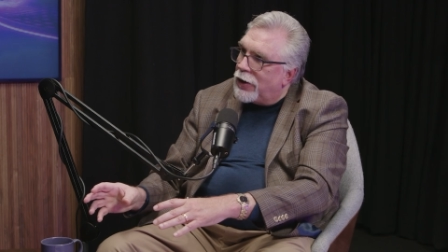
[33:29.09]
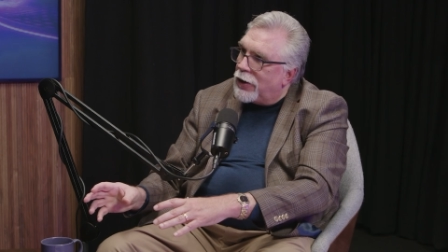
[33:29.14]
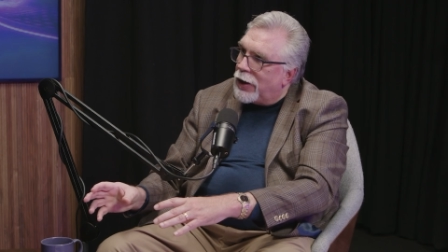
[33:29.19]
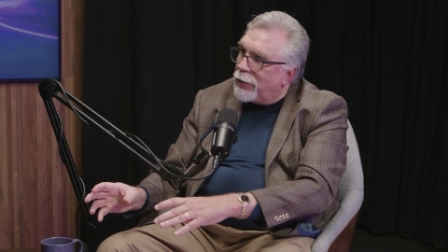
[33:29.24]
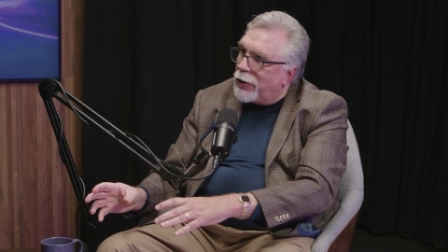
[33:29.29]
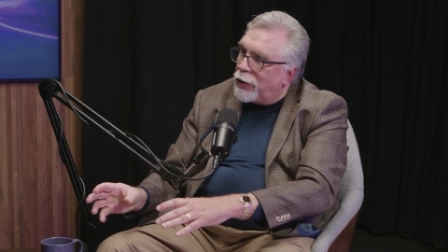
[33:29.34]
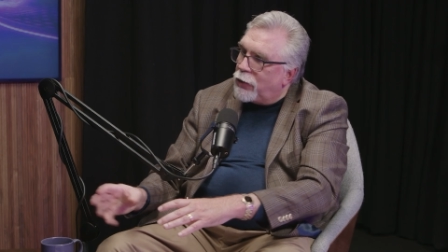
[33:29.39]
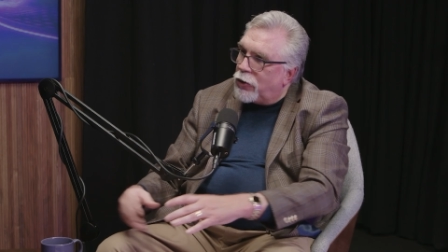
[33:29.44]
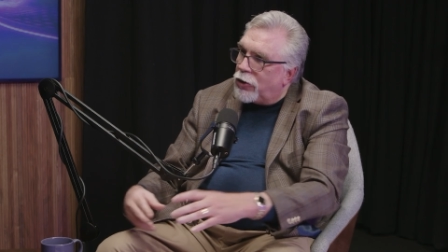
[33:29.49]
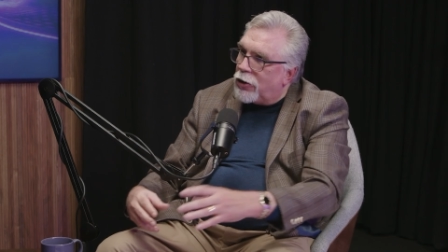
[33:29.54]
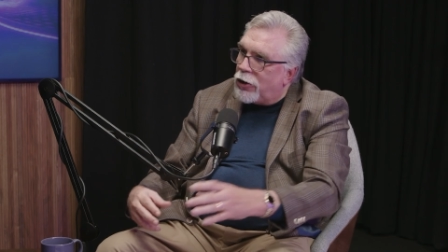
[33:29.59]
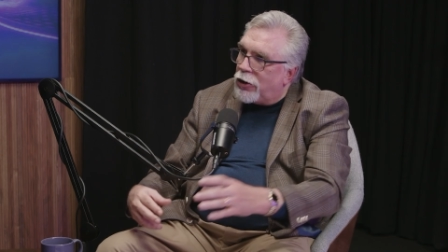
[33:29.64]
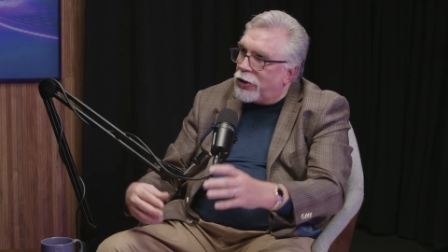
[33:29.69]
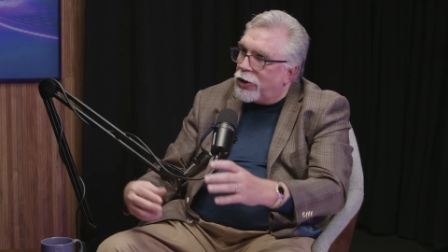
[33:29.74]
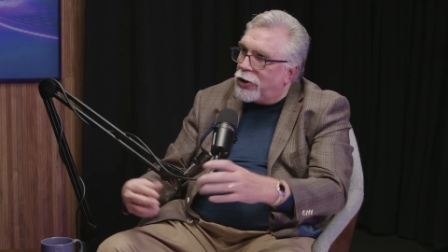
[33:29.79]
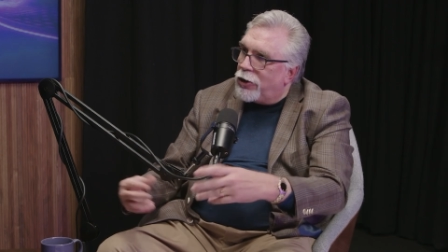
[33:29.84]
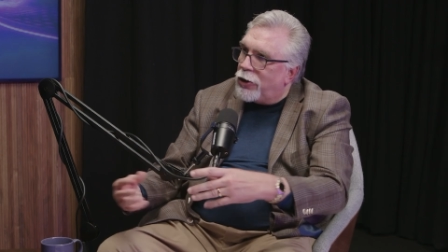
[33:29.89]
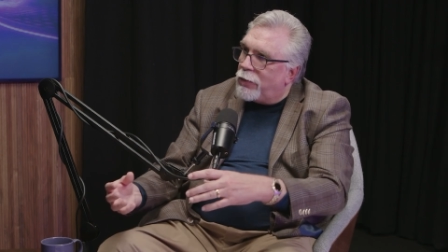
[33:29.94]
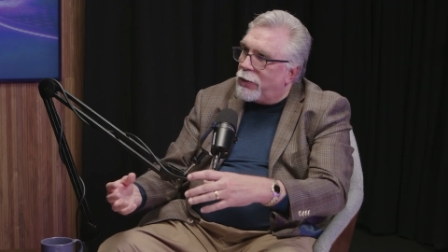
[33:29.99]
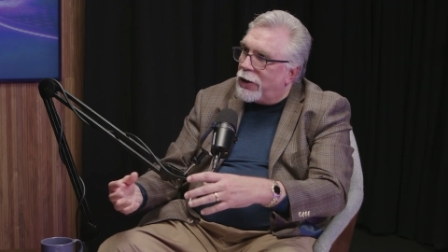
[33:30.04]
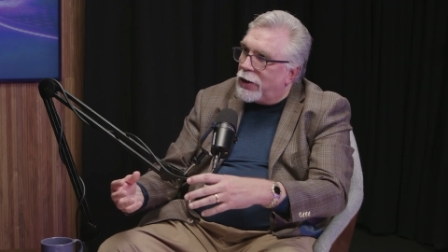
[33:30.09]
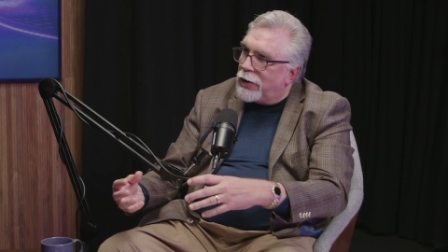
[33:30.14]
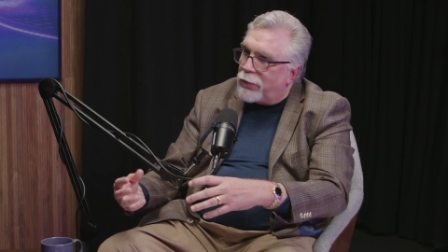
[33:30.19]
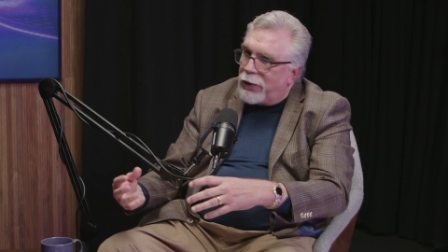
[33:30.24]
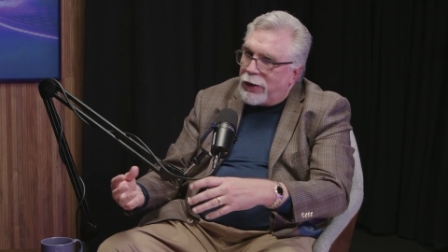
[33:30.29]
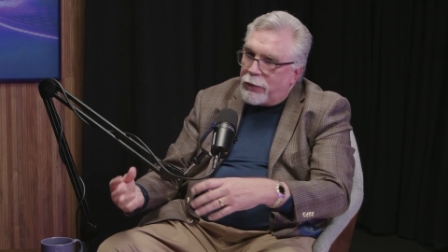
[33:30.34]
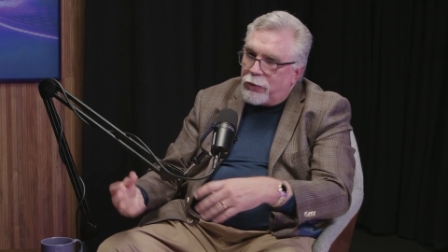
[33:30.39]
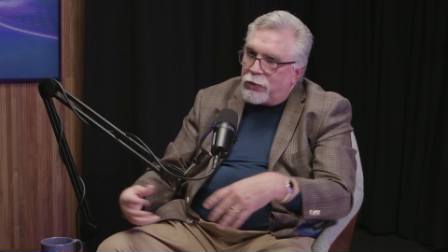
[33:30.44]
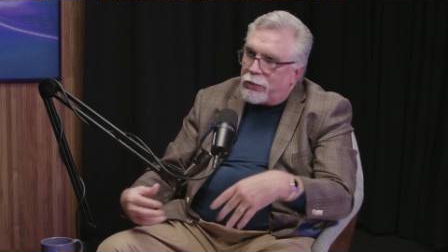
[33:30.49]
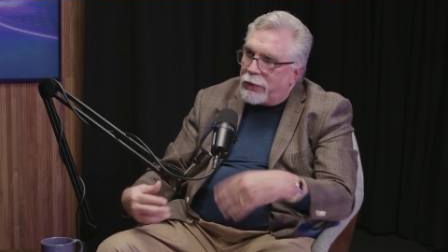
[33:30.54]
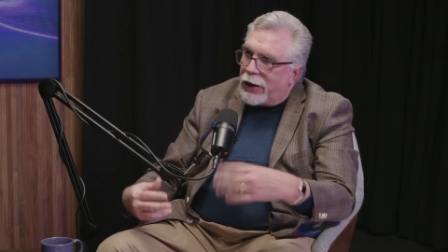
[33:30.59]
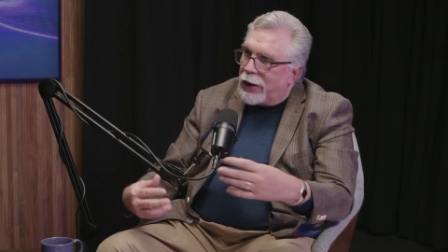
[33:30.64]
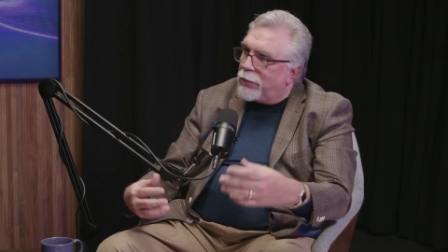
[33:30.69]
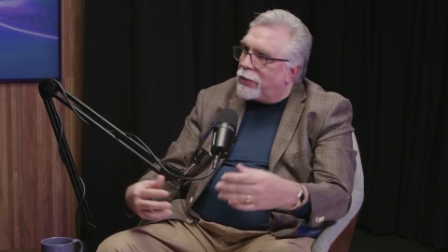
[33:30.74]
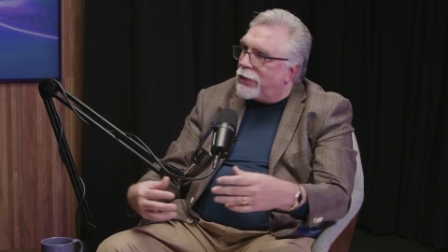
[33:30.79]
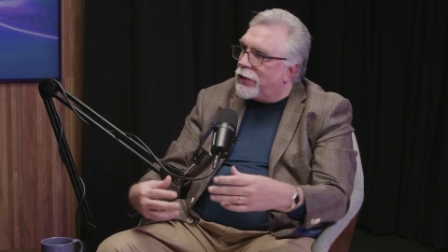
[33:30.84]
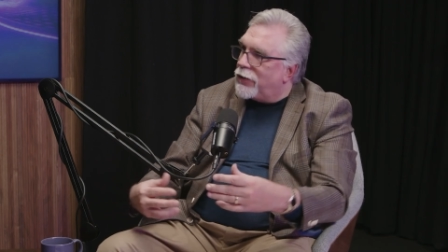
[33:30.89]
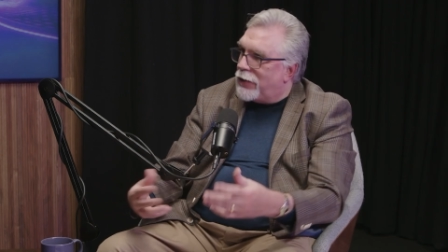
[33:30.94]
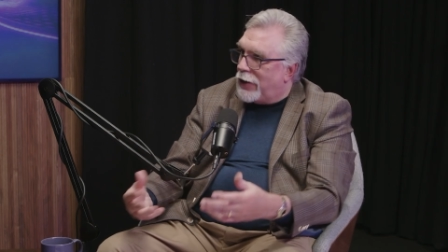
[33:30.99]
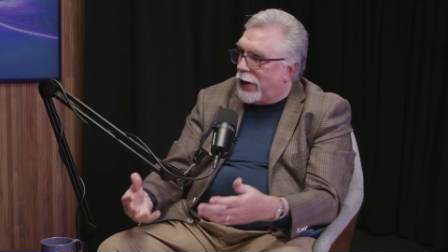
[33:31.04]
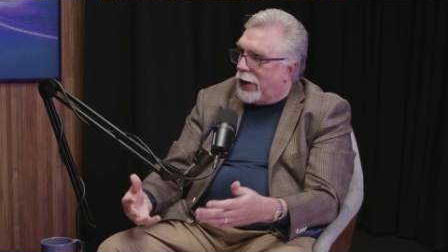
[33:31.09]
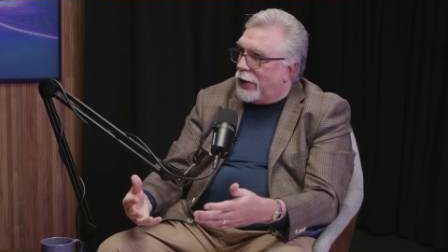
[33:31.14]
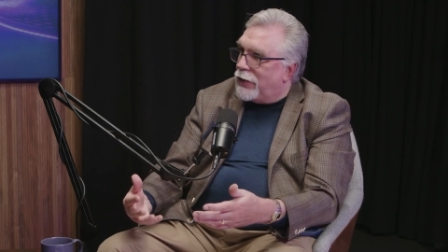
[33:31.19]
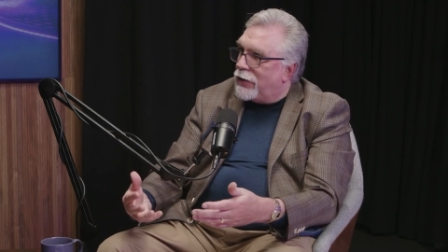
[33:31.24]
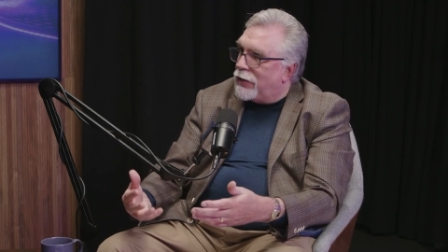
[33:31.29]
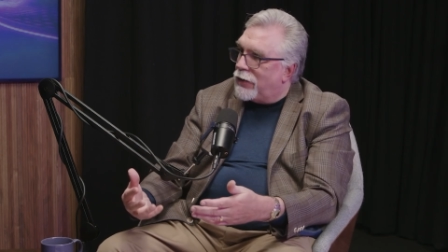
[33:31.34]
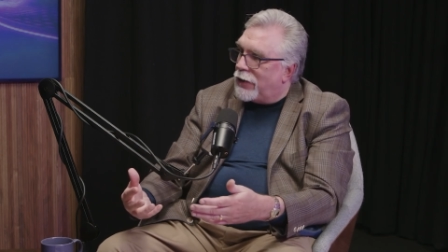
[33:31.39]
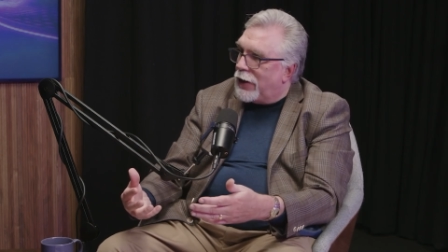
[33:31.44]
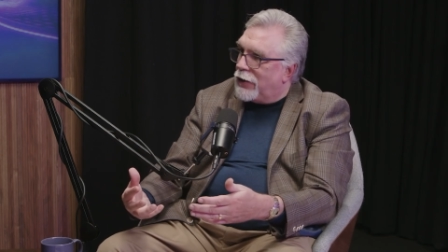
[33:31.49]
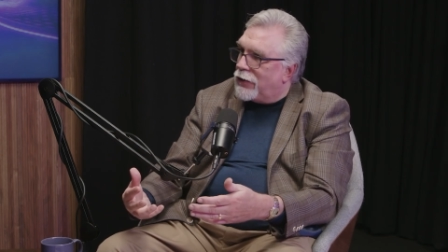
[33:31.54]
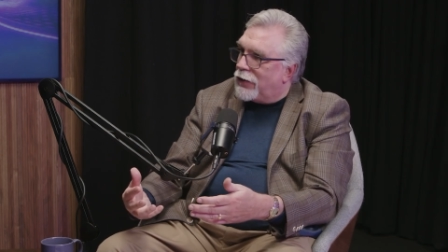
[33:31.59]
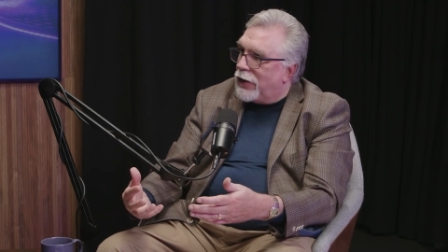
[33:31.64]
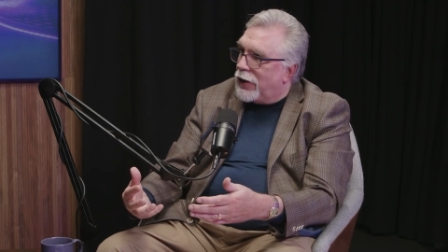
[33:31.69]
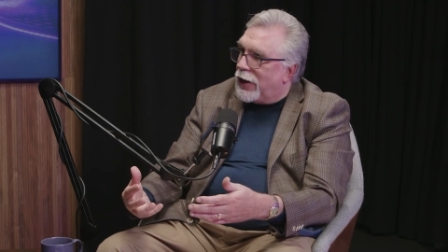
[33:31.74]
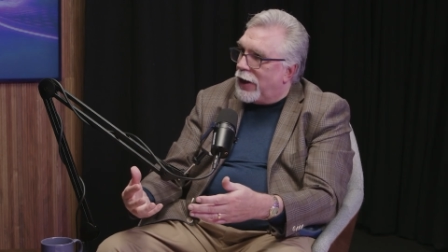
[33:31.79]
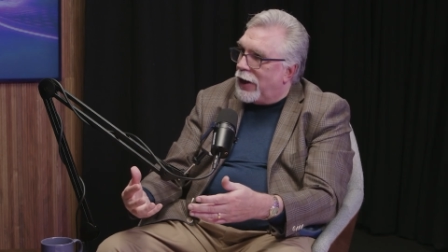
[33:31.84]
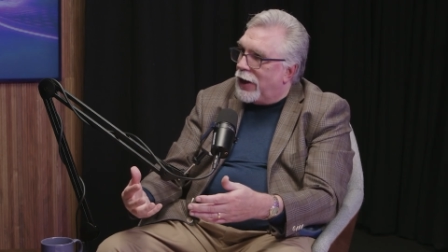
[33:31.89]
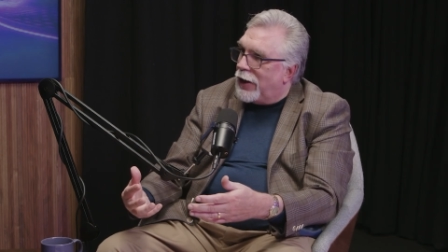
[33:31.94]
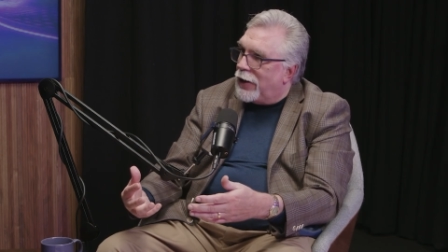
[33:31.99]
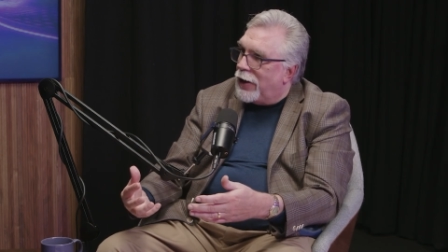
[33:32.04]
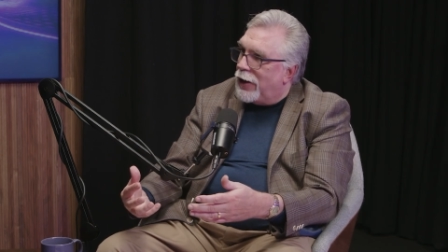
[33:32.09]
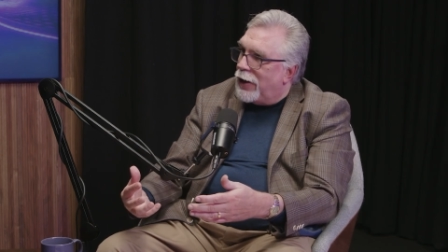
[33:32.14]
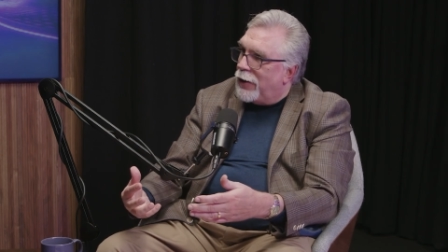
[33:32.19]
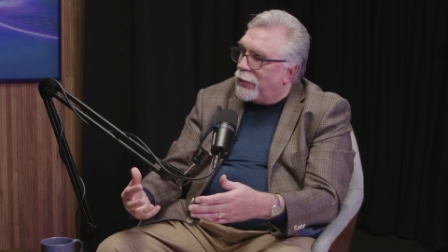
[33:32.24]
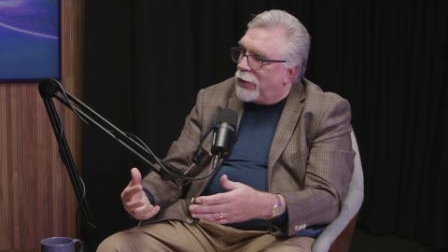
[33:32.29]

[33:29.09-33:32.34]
I mean, we're all human. People make mistakes and things like that.